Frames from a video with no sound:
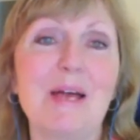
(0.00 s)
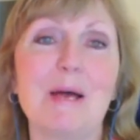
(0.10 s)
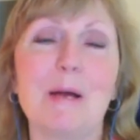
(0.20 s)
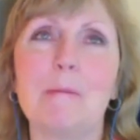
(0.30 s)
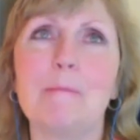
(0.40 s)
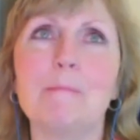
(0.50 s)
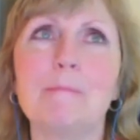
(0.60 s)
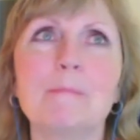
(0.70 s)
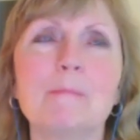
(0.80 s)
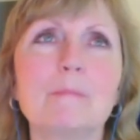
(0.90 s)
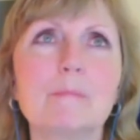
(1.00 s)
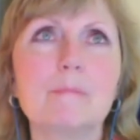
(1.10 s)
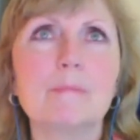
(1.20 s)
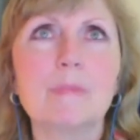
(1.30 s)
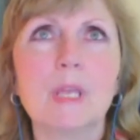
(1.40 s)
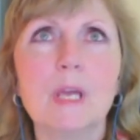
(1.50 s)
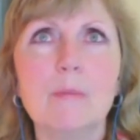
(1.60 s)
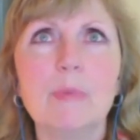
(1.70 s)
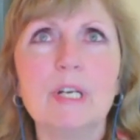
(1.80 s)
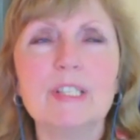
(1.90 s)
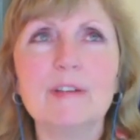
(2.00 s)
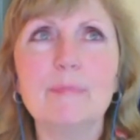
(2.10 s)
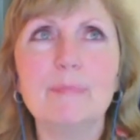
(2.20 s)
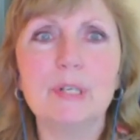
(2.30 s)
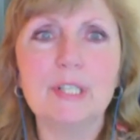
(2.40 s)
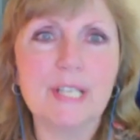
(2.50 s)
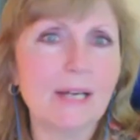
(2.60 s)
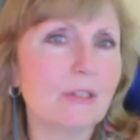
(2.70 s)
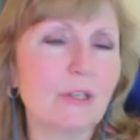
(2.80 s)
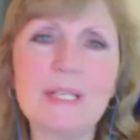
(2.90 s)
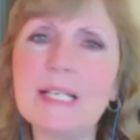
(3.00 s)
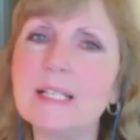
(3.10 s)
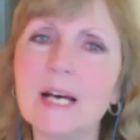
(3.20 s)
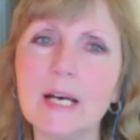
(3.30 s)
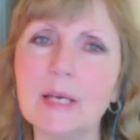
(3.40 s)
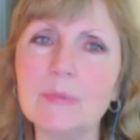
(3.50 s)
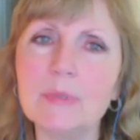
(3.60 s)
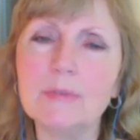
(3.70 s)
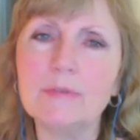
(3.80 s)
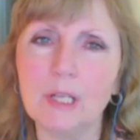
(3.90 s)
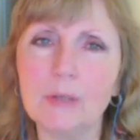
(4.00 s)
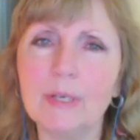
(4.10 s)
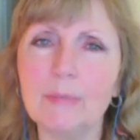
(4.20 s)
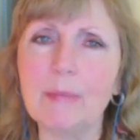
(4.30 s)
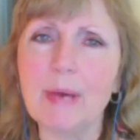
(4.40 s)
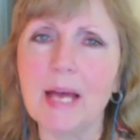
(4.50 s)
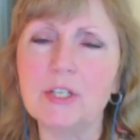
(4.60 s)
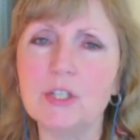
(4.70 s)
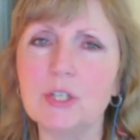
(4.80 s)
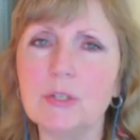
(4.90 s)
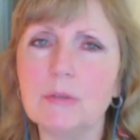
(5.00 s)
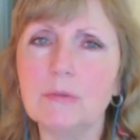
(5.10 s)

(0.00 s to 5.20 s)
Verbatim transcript: um, because I've burnt out so many times following my passion.